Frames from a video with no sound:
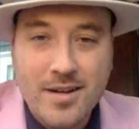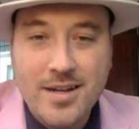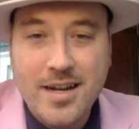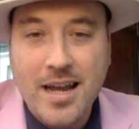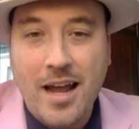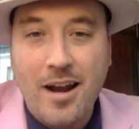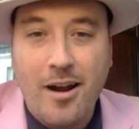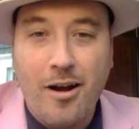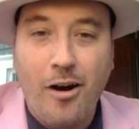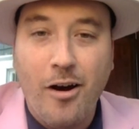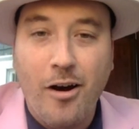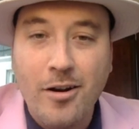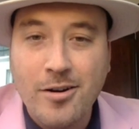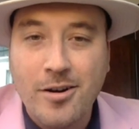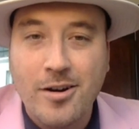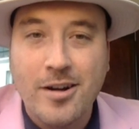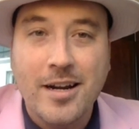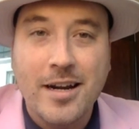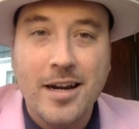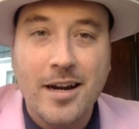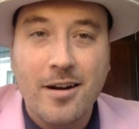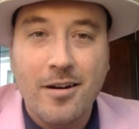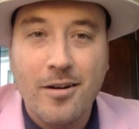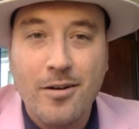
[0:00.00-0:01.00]
got
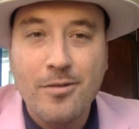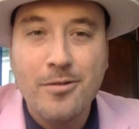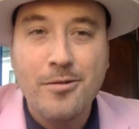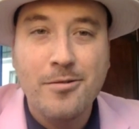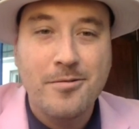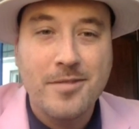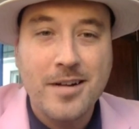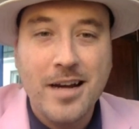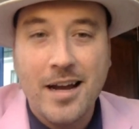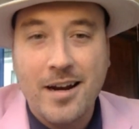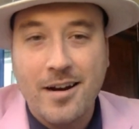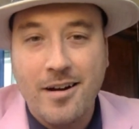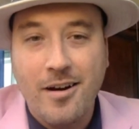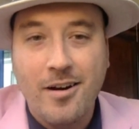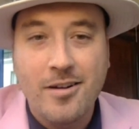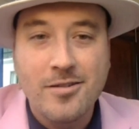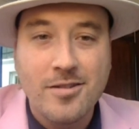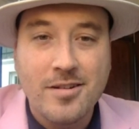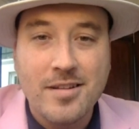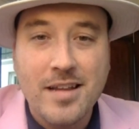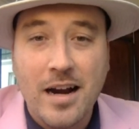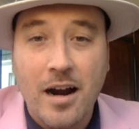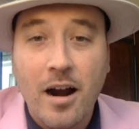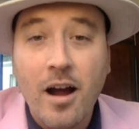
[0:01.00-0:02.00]
100 here. Ooh, got
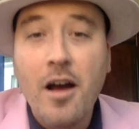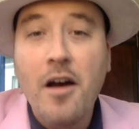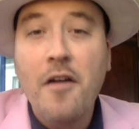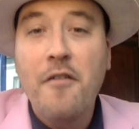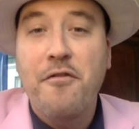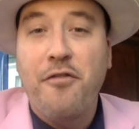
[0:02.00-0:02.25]
100 there.